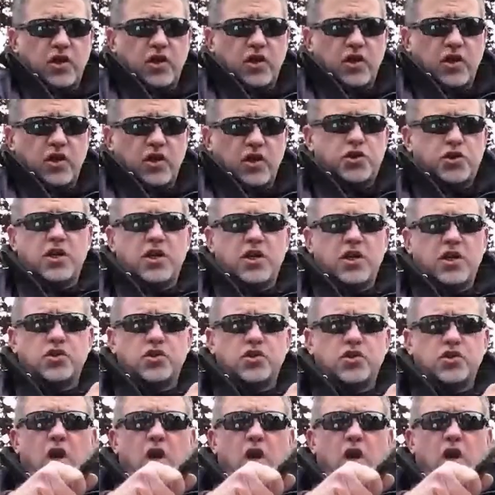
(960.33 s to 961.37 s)
and I change.
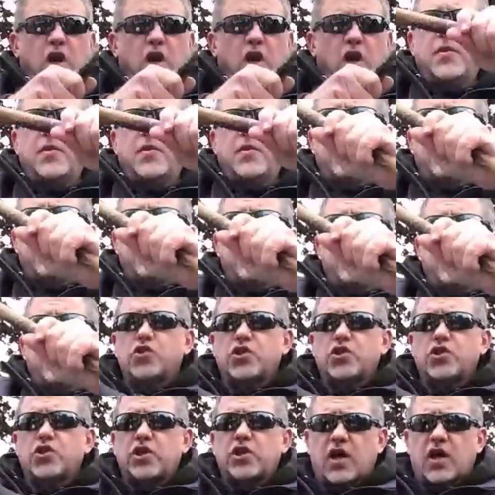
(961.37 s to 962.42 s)
I'm never
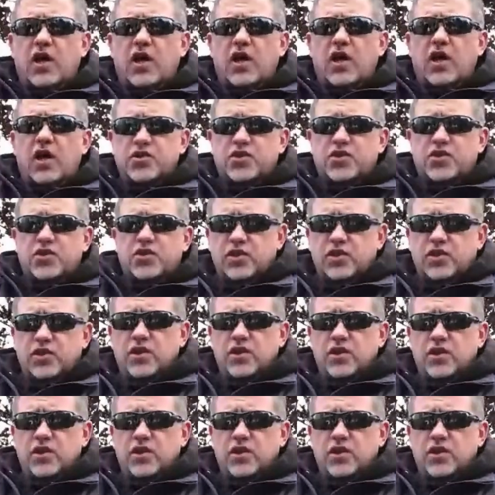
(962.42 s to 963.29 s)
losing contact.